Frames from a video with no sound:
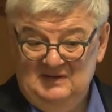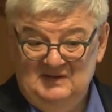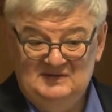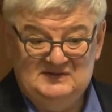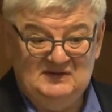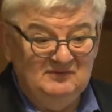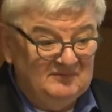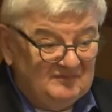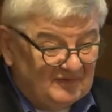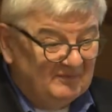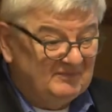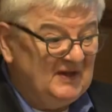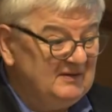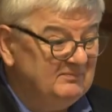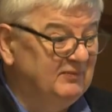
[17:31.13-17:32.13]
So from
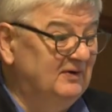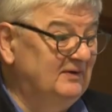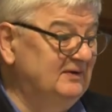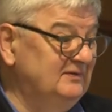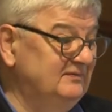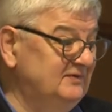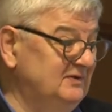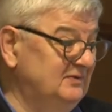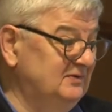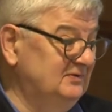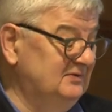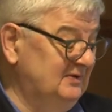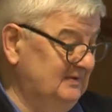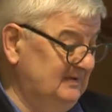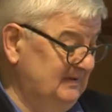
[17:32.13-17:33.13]
that point of
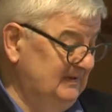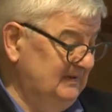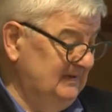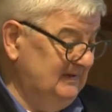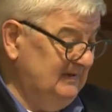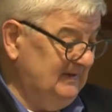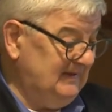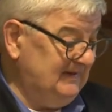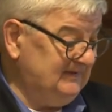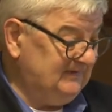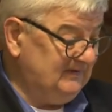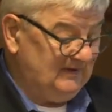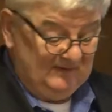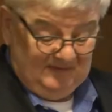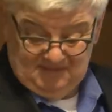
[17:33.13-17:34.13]
view, I
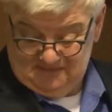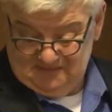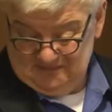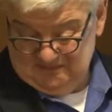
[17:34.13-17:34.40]
think